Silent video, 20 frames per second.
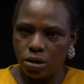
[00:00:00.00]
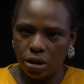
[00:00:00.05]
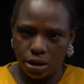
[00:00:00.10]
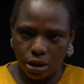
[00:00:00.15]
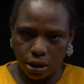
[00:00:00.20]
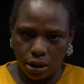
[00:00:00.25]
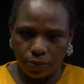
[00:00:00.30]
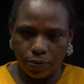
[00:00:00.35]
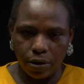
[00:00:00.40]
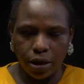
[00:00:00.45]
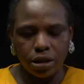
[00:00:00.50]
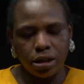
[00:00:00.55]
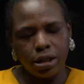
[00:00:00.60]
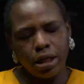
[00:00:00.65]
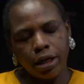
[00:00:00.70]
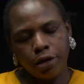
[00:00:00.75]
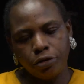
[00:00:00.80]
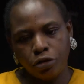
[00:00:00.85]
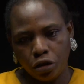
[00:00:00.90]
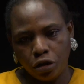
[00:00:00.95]
satisfied. She
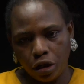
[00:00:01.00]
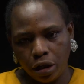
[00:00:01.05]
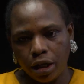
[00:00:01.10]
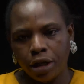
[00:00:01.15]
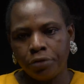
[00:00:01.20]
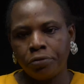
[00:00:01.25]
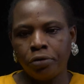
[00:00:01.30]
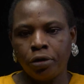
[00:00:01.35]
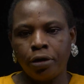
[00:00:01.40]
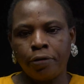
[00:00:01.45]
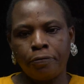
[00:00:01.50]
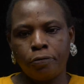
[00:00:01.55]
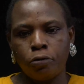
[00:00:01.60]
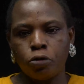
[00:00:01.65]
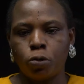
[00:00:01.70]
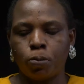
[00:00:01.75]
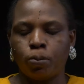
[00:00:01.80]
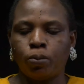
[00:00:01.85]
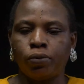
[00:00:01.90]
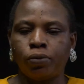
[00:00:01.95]
said I should take another
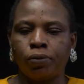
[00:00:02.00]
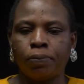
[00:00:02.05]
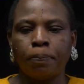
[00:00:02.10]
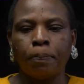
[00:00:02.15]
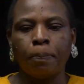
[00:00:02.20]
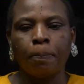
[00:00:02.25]
four spoon,